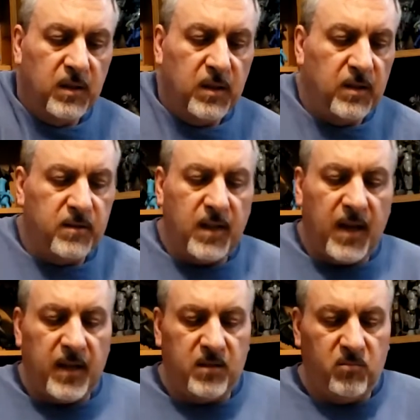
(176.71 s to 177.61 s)
is
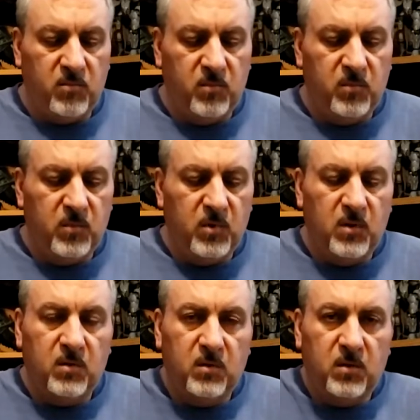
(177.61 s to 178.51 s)
that
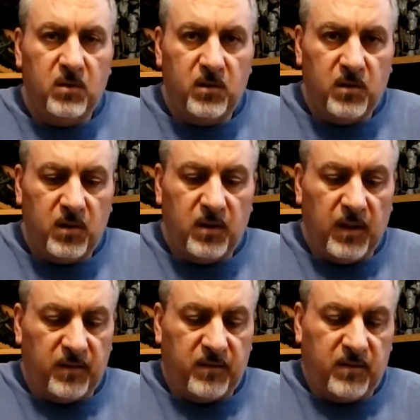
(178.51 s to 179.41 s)
the
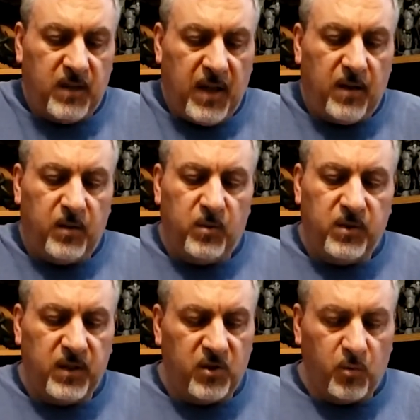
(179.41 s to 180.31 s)
discs, how they were
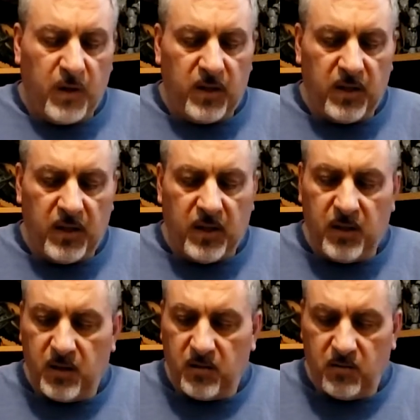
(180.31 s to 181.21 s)
situated
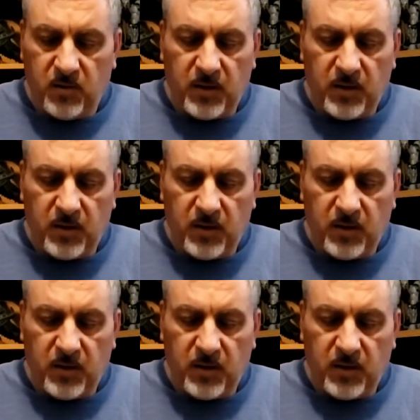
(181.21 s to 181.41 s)
in the